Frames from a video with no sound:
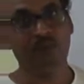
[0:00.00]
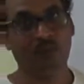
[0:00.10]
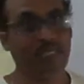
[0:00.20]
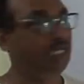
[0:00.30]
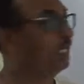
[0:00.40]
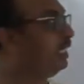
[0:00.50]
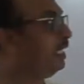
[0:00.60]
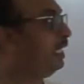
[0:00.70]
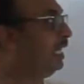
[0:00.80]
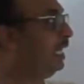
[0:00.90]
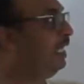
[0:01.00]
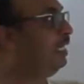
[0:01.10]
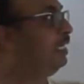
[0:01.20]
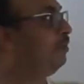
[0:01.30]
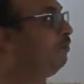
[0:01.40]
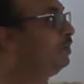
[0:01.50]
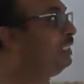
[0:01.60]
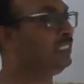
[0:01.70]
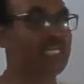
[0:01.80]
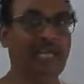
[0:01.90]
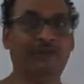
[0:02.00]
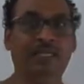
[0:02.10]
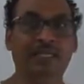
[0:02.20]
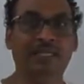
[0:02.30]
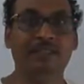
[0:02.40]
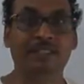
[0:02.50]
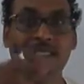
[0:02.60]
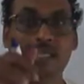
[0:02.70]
okay, and which is having the